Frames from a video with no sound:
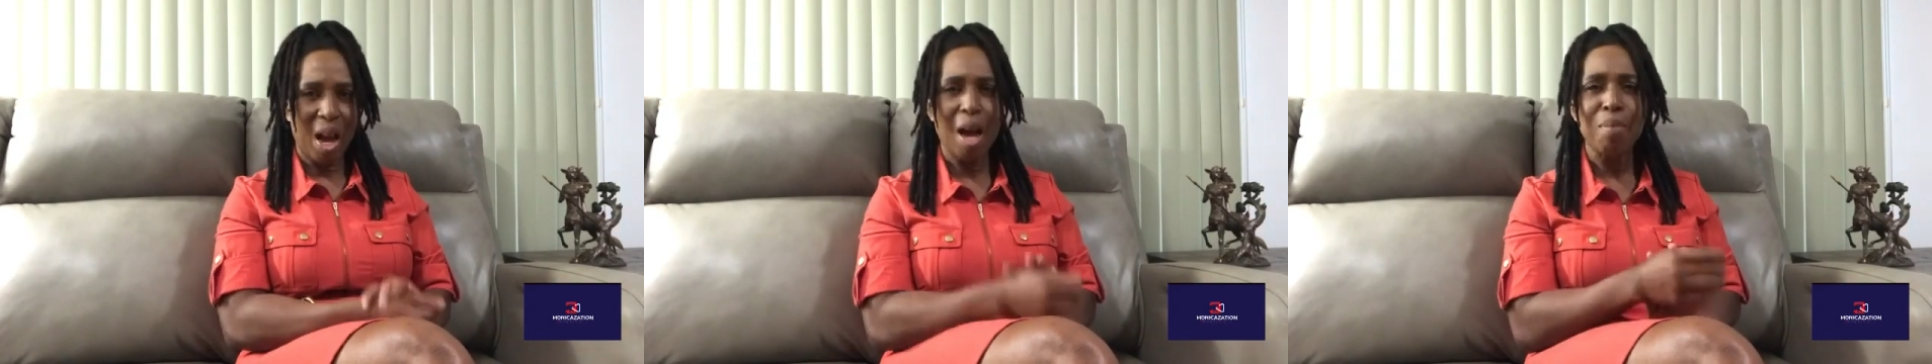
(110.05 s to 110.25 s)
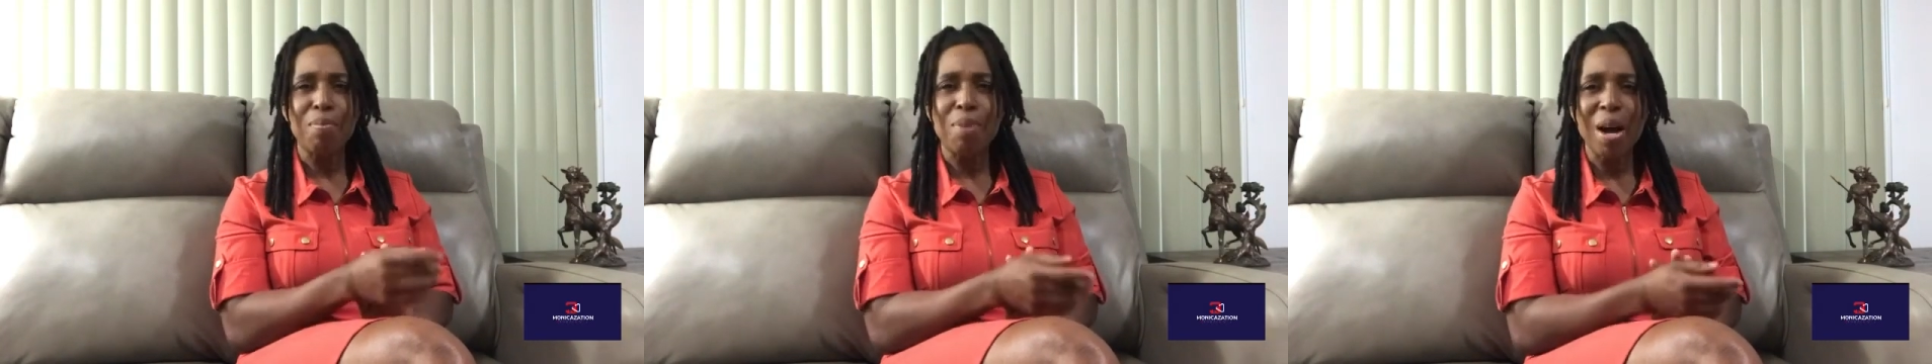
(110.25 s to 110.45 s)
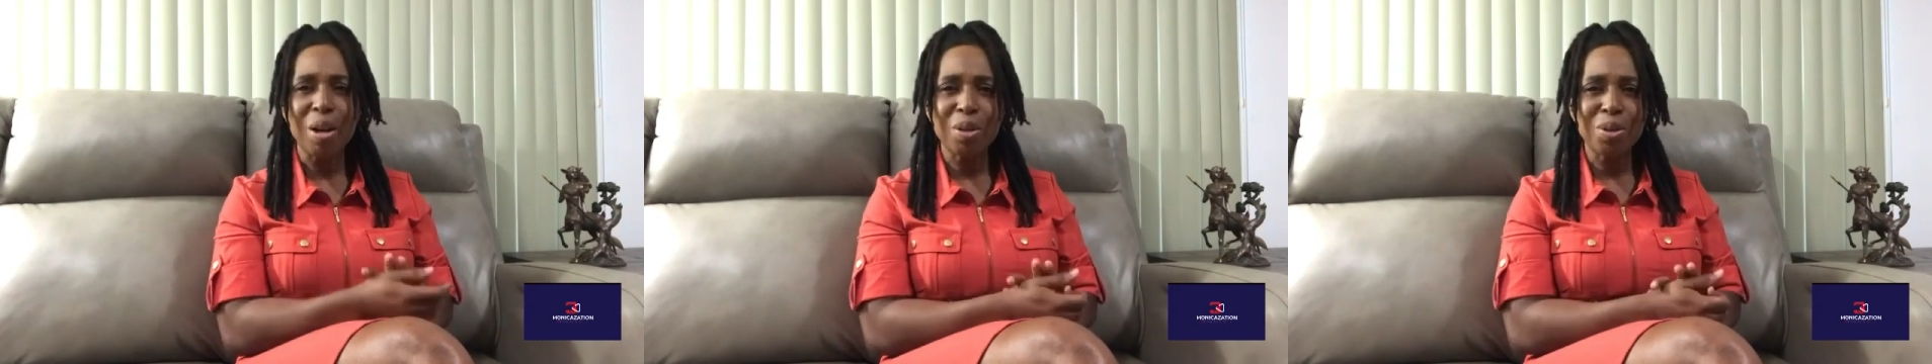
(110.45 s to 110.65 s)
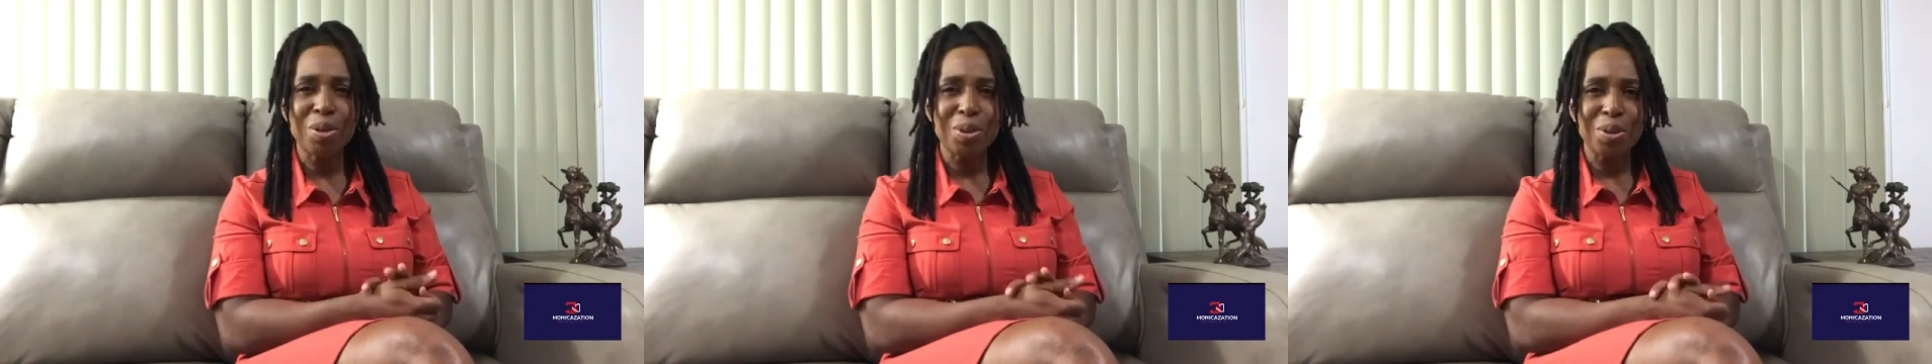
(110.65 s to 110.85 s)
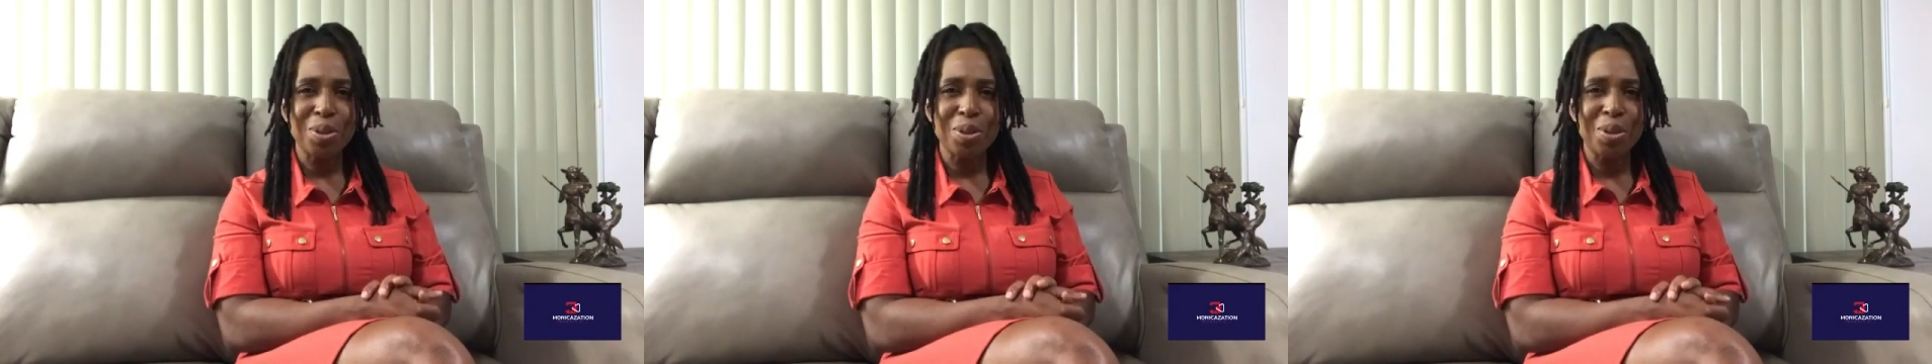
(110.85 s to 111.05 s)
about
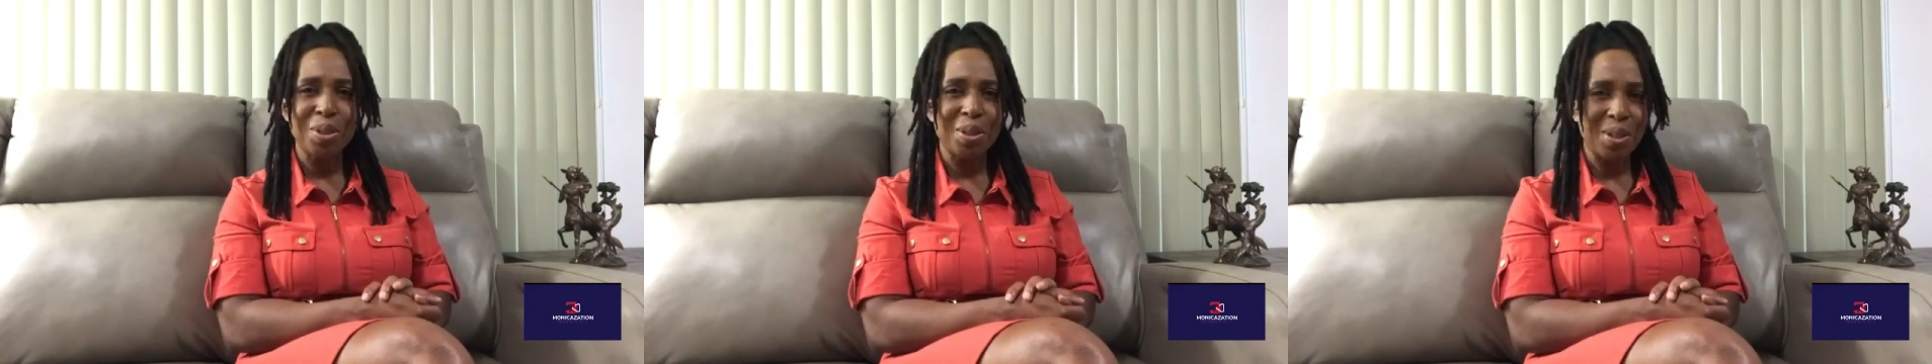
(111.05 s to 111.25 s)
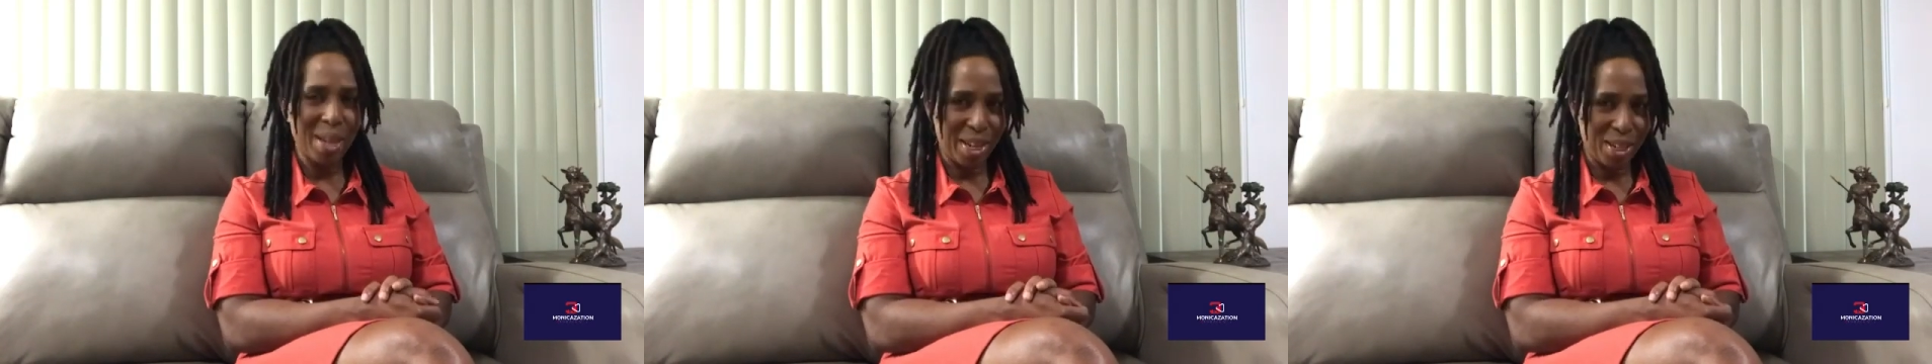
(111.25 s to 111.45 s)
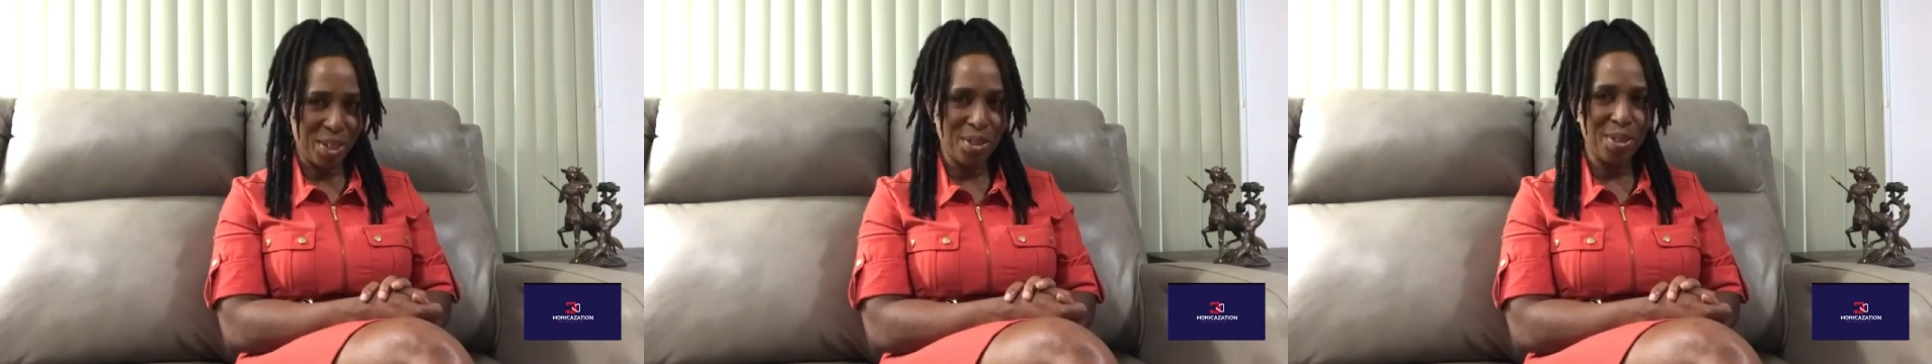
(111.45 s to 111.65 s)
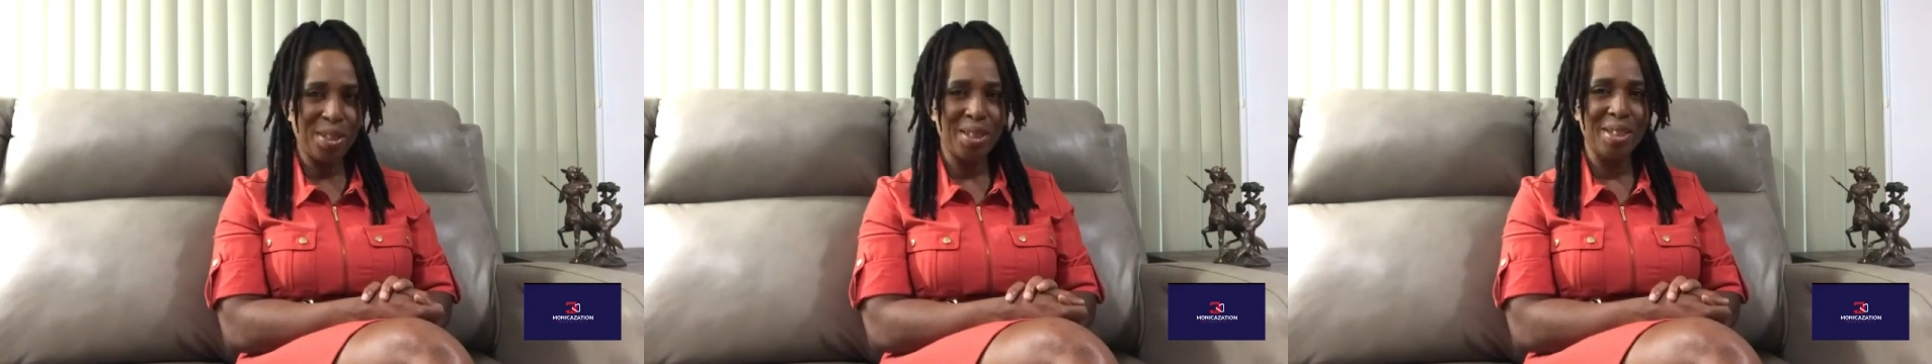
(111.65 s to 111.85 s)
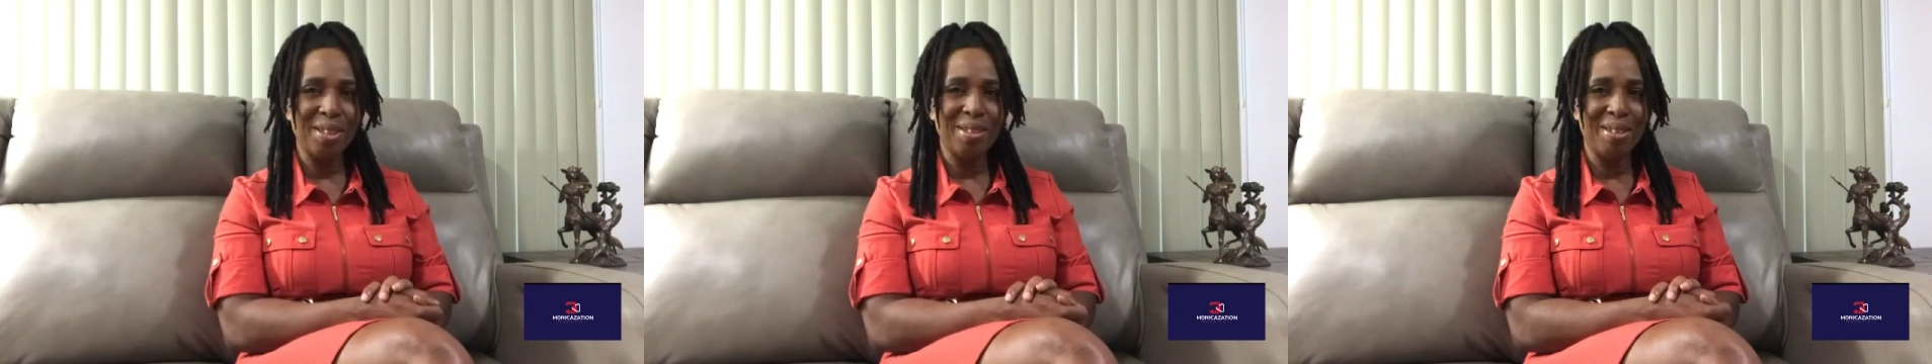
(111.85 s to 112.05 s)

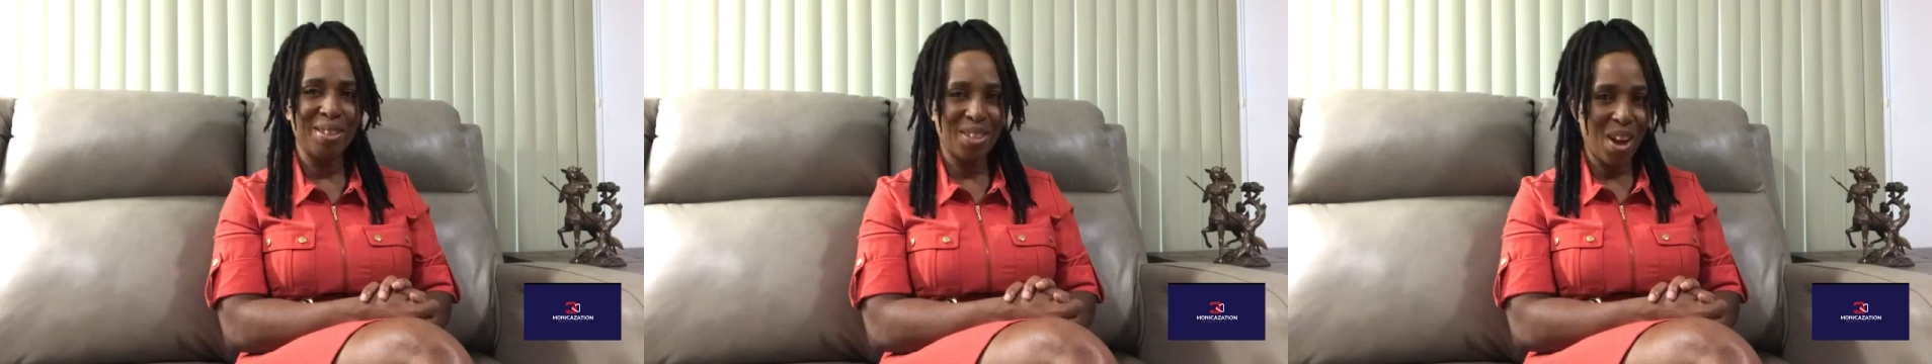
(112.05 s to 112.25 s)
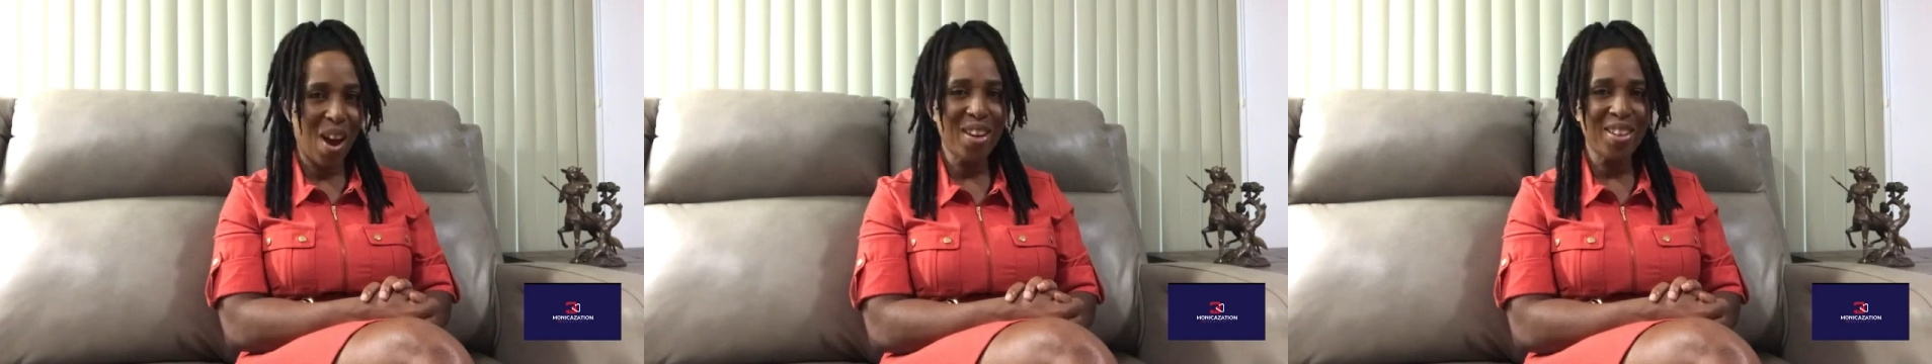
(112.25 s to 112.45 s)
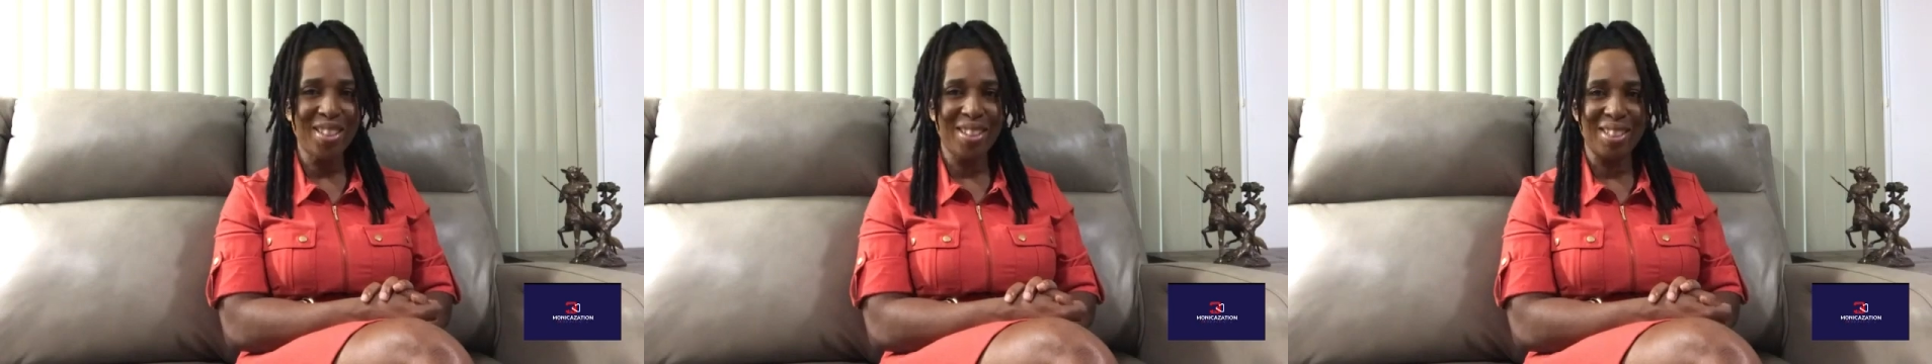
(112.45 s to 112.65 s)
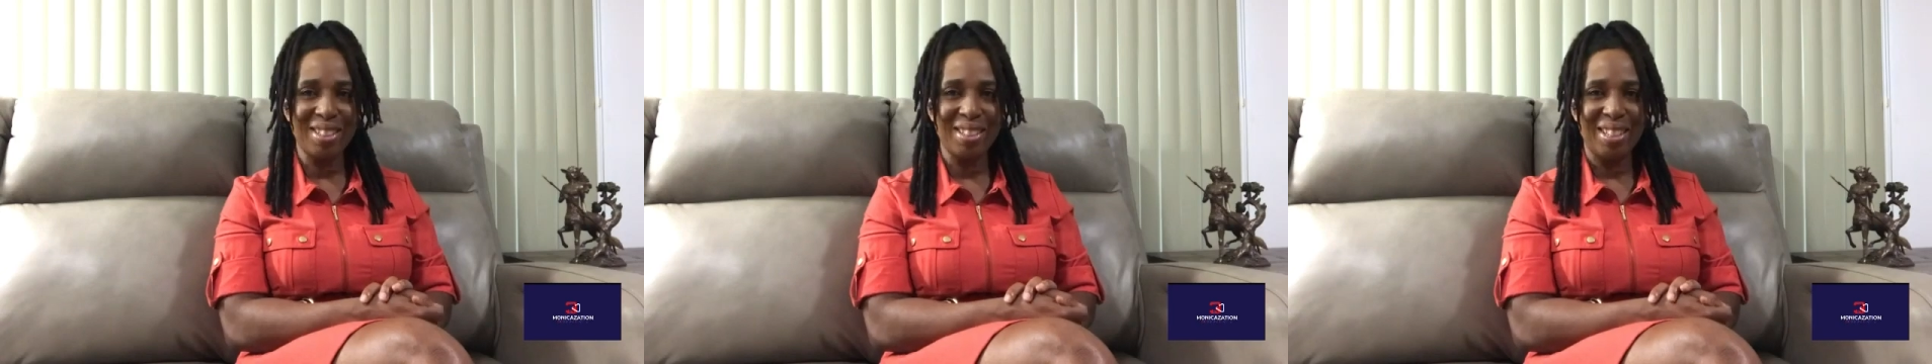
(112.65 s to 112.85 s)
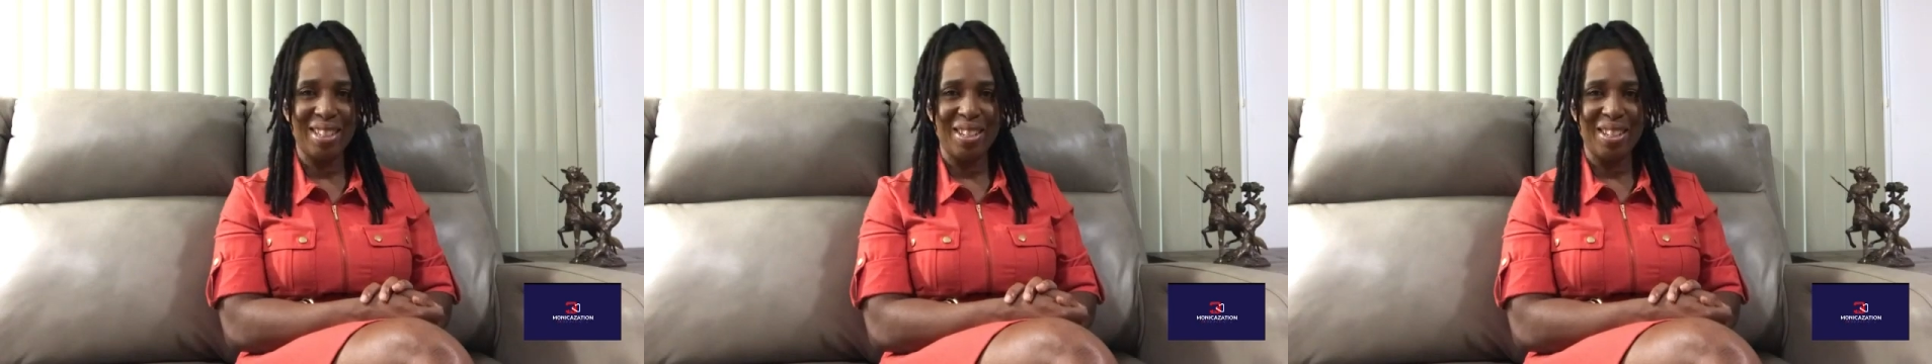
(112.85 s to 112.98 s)
Nigerian stars,